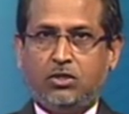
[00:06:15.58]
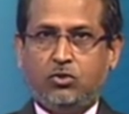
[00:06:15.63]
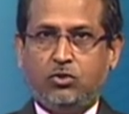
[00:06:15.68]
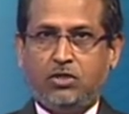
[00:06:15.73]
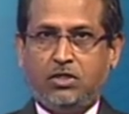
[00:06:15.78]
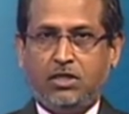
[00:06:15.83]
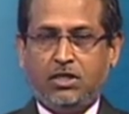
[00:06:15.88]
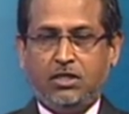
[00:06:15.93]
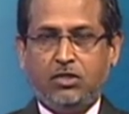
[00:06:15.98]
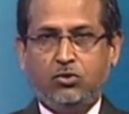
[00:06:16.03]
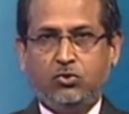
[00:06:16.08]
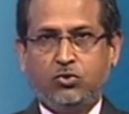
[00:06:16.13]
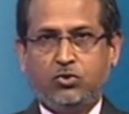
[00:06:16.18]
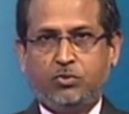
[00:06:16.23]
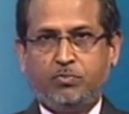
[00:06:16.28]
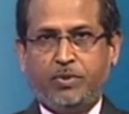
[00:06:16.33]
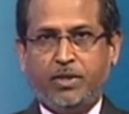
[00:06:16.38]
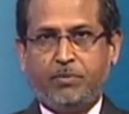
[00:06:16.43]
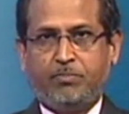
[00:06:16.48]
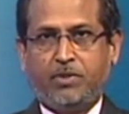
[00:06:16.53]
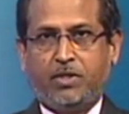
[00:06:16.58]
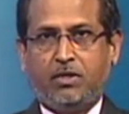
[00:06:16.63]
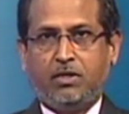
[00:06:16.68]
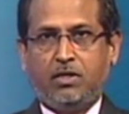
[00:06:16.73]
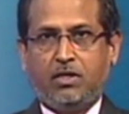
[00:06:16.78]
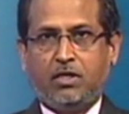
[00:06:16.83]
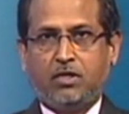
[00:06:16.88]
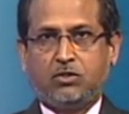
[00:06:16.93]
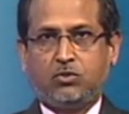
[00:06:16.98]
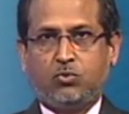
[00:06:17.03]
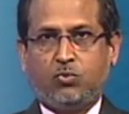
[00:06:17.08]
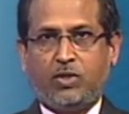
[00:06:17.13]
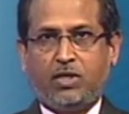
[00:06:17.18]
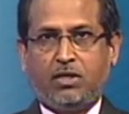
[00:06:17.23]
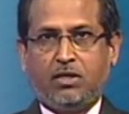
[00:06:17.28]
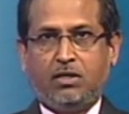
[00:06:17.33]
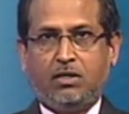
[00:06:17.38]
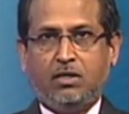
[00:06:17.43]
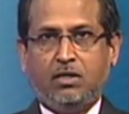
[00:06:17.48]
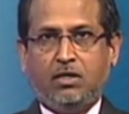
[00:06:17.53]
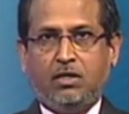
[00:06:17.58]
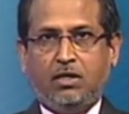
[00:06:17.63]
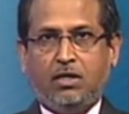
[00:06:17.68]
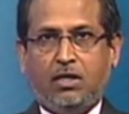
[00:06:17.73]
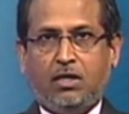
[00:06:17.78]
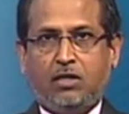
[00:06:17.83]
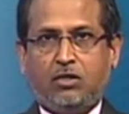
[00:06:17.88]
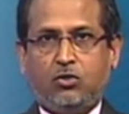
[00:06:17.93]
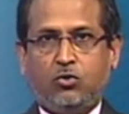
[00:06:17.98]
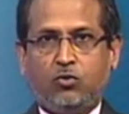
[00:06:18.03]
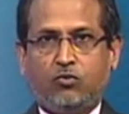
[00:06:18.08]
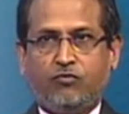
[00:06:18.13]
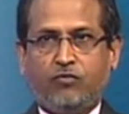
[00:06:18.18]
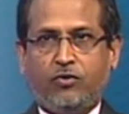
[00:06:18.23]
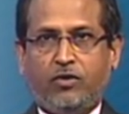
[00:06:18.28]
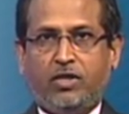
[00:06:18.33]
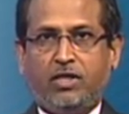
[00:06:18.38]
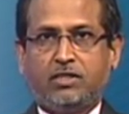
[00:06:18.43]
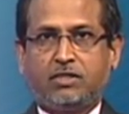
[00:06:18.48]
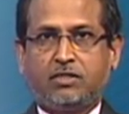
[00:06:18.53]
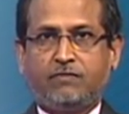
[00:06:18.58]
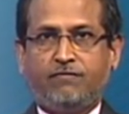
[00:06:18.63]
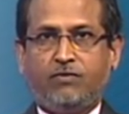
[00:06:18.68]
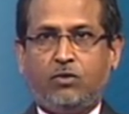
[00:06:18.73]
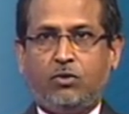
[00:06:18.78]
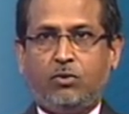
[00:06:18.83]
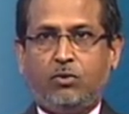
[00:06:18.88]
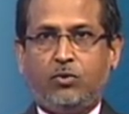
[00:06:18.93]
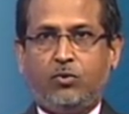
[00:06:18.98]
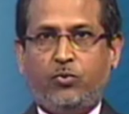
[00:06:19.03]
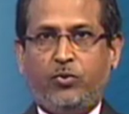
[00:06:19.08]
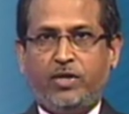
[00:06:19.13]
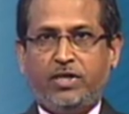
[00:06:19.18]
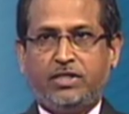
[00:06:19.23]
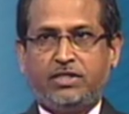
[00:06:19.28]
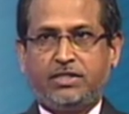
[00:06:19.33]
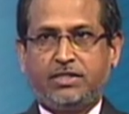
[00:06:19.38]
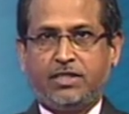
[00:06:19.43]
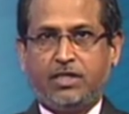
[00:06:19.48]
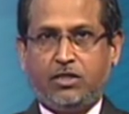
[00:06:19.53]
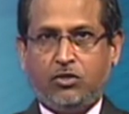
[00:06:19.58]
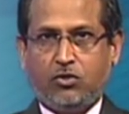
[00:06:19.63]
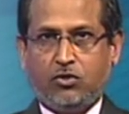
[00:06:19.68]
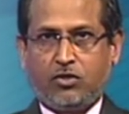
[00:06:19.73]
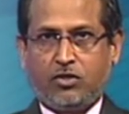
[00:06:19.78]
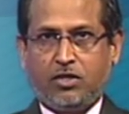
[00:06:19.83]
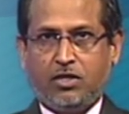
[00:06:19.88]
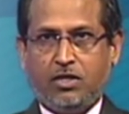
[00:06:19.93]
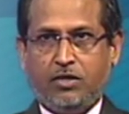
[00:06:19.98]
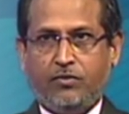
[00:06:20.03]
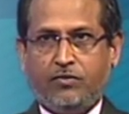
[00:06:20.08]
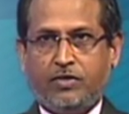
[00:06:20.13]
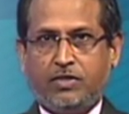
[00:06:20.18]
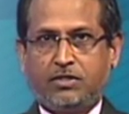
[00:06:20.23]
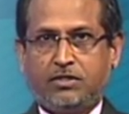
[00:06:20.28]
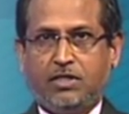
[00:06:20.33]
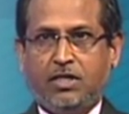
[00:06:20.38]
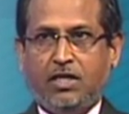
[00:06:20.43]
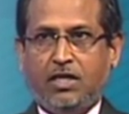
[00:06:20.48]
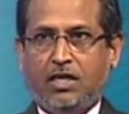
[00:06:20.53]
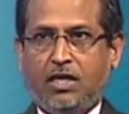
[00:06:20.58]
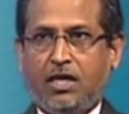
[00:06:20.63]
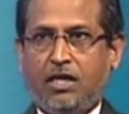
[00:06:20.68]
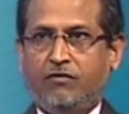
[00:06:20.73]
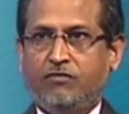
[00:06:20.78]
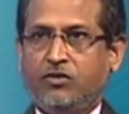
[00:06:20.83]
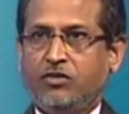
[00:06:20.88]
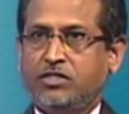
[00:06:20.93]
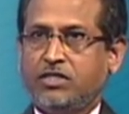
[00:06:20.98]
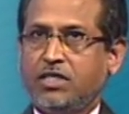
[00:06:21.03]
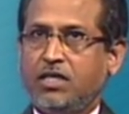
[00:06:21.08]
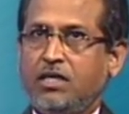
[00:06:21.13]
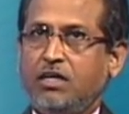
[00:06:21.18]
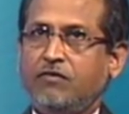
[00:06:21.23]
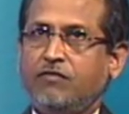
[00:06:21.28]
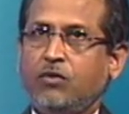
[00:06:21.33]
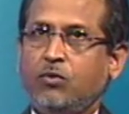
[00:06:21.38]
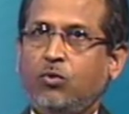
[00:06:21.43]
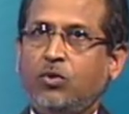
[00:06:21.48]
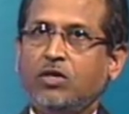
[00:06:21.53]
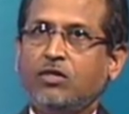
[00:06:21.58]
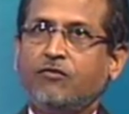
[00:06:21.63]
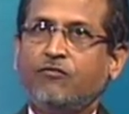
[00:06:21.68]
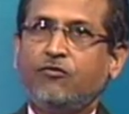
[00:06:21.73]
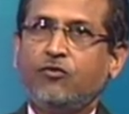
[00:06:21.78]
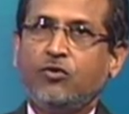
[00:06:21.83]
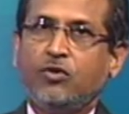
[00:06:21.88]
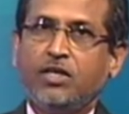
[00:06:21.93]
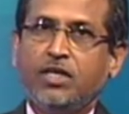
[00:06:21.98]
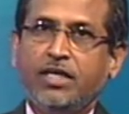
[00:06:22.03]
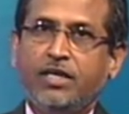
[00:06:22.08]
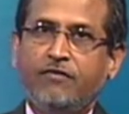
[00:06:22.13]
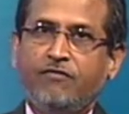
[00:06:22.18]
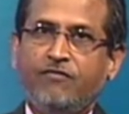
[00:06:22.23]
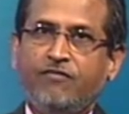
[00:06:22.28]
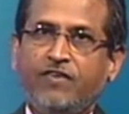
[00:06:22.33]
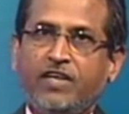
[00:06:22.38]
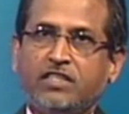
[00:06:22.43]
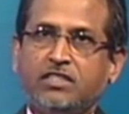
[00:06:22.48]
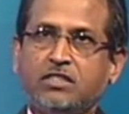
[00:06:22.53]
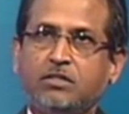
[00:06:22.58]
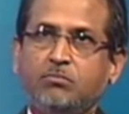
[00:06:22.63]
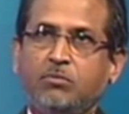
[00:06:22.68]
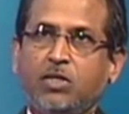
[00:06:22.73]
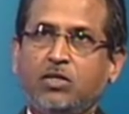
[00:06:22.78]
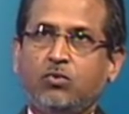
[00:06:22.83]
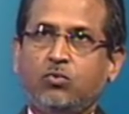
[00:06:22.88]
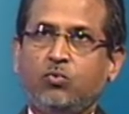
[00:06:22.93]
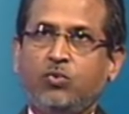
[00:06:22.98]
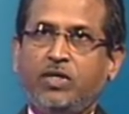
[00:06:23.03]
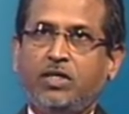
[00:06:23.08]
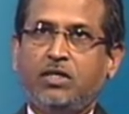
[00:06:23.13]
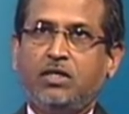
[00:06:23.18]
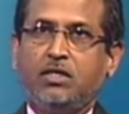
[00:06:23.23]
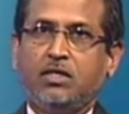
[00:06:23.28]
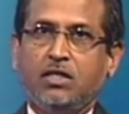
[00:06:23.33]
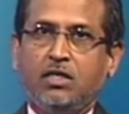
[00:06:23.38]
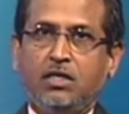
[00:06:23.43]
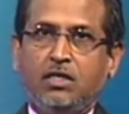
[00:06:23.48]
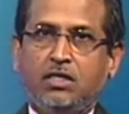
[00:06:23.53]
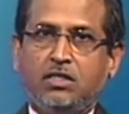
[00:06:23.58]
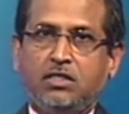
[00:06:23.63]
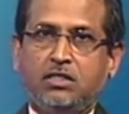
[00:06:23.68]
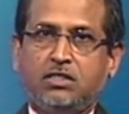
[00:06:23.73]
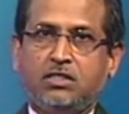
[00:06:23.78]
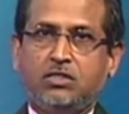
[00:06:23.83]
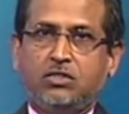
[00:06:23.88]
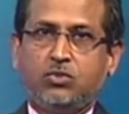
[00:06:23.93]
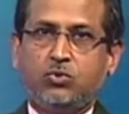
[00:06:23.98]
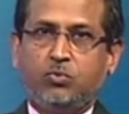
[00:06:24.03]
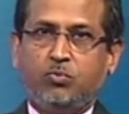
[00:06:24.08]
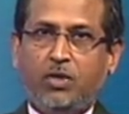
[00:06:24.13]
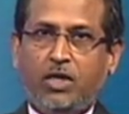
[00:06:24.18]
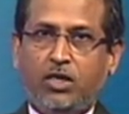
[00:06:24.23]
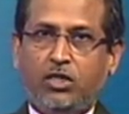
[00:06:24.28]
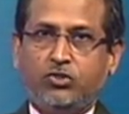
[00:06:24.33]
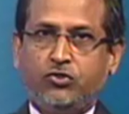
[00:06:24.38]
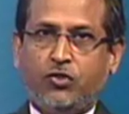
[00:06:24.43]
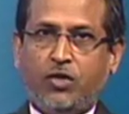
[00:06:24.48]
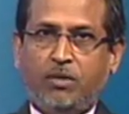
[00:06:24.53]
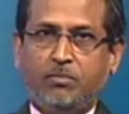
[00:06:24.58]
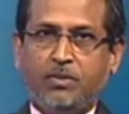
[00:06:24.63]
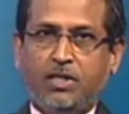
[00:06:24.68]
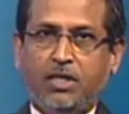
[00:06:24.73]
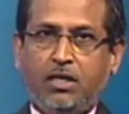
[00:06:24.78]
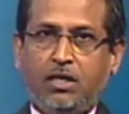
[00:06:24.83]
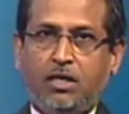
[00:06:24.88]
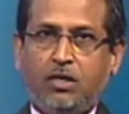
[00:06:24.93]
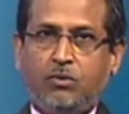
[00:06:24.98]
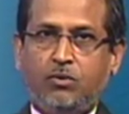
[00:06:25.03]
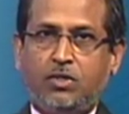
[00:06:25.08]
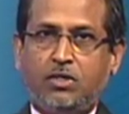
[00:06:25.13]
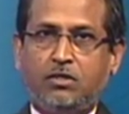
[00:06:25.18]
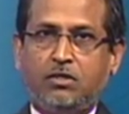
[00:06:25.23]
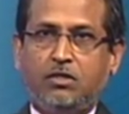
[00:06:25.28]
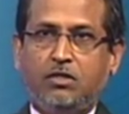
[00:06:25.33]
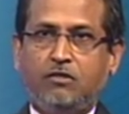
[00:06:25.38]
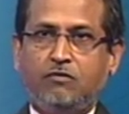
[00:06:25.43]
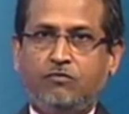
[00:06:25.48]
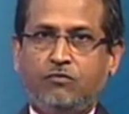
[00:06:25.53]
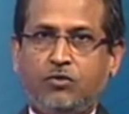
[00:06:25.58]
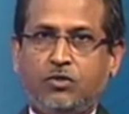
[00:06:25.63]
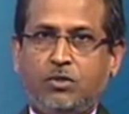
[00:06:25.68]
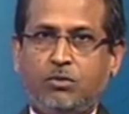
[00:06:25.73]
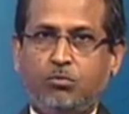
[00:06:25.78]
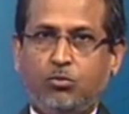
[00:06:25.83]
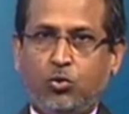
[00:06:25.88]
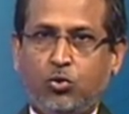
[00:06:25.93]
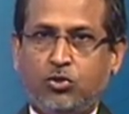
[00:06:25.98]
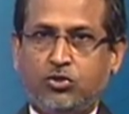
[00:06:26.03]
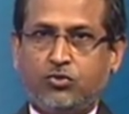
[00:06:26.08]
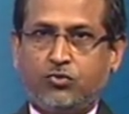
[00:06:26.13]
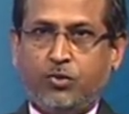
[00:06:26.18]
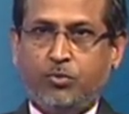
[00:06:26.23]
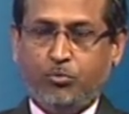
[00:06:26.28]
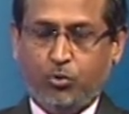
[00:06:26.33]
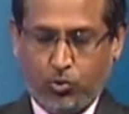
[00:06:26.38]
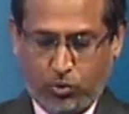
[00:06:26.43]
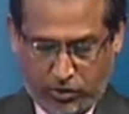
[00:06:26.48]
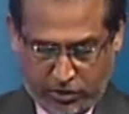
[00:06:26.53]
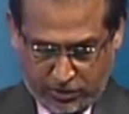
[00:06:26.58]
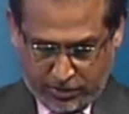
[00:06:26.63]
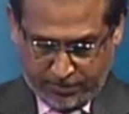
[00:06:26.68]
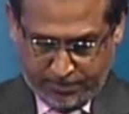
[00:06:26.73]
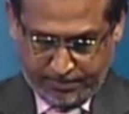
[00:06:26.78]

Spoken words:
daily newspaper as well, and look for us for our rates in other areas. Have yourself a wonderful investment week. This is Subhash Ramkilawan for the Bourse Report.